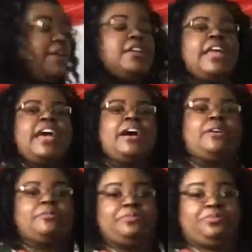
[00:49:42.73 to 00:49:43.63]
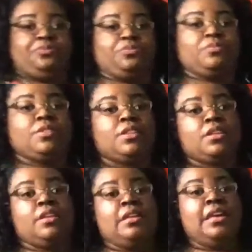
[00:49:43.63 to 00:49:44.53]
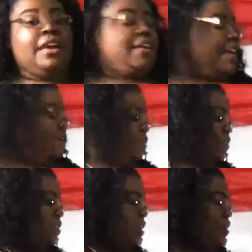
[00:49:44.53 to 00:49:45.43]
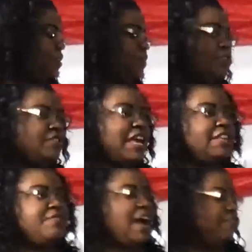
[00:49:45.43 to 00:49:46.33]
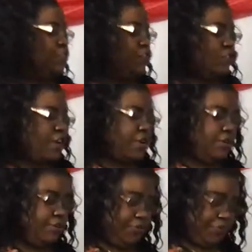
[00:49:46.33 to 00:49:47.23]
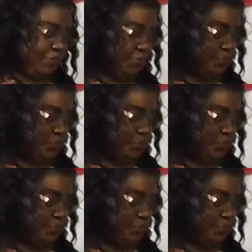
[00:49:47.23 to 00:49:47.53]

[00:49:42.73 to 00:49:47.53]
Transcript: Now, if you're circled, if you're satisfied with your circle,